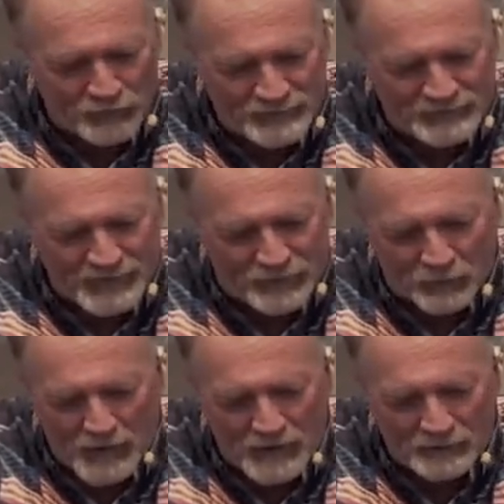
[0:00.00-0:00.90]
see
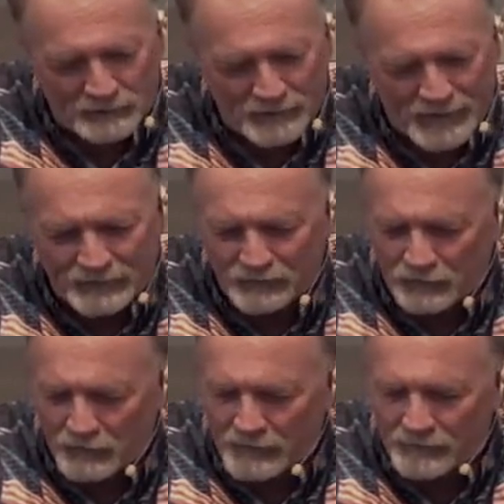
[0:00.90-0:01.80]
throughout
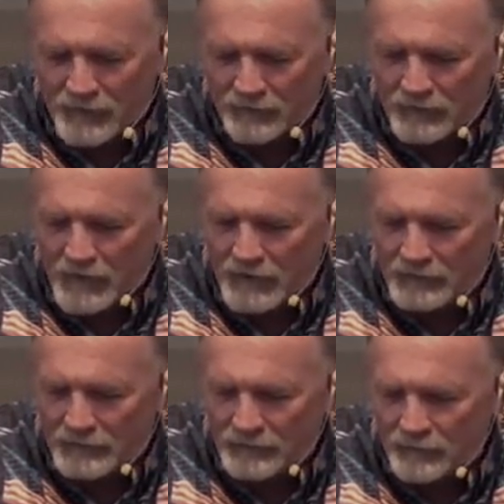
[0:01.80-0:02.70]
history, Father God,
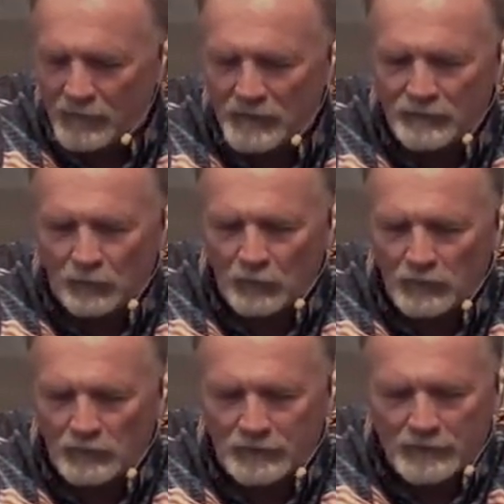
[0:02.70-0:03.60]
and throughout your
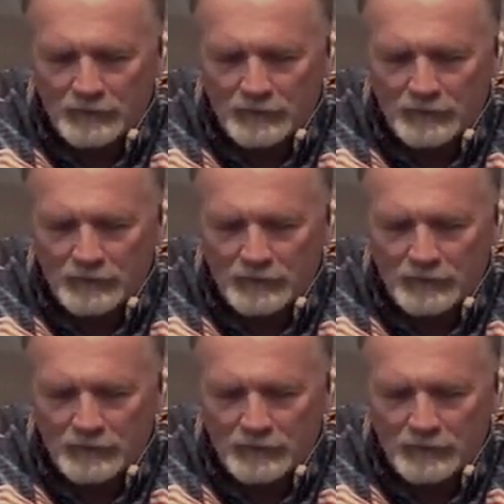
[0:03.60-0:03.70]
word